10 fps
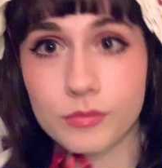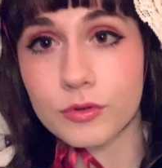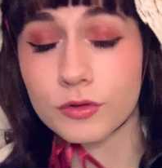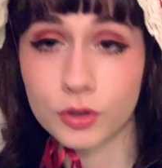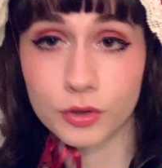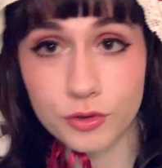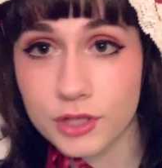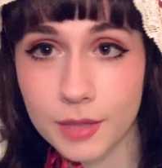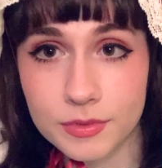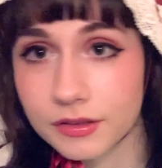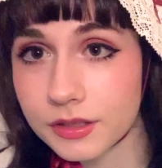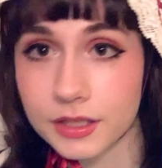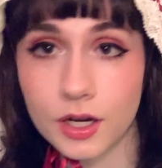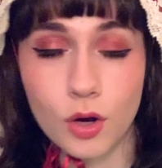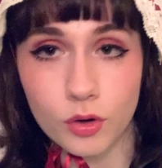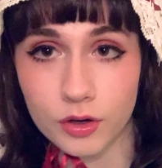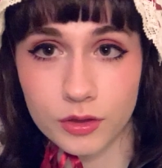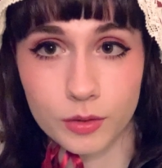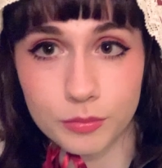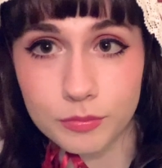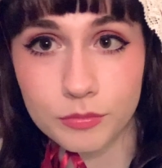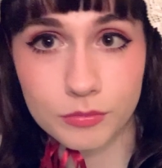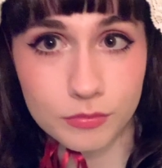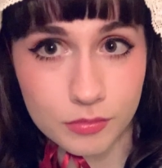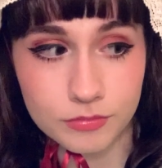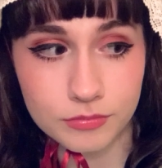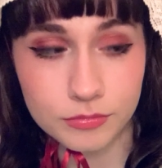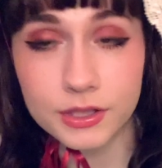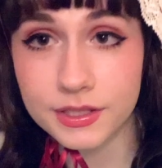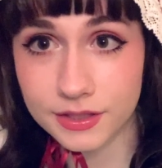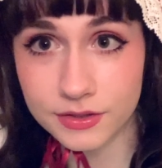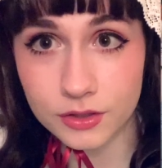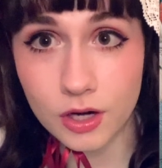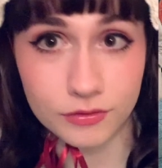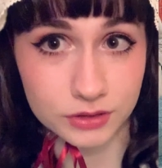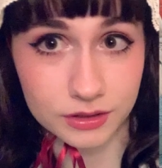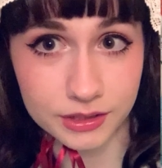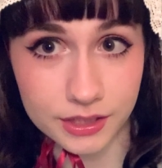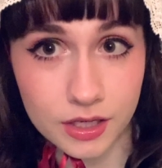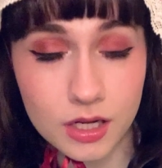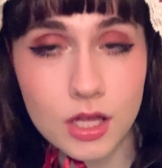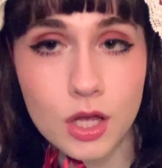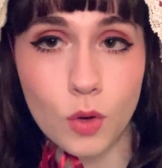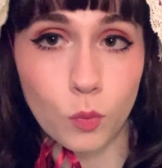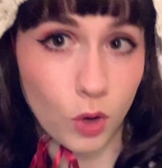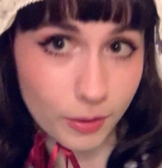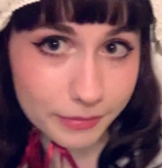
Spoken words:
prototype to Lolita, or the predecessor of Lolita, what